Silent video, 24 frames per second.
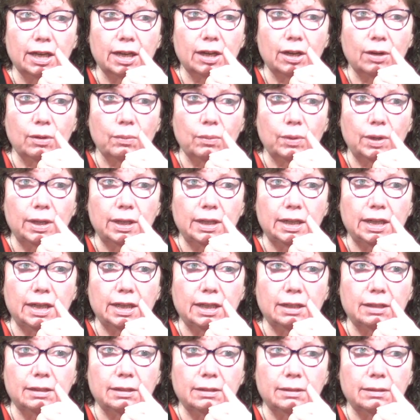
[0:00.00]
We need
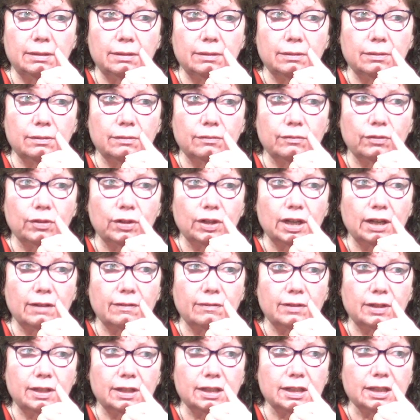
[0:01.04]

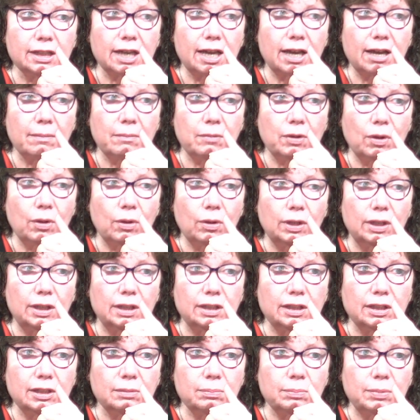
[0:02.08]
forgiveness. Come, Holy
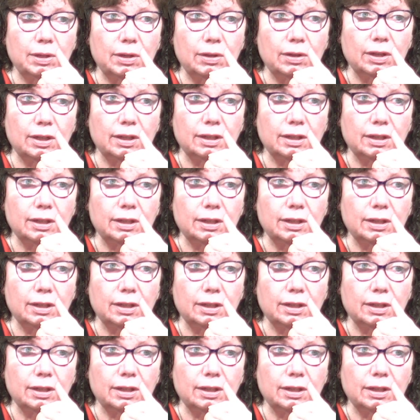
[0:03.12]
Spirit.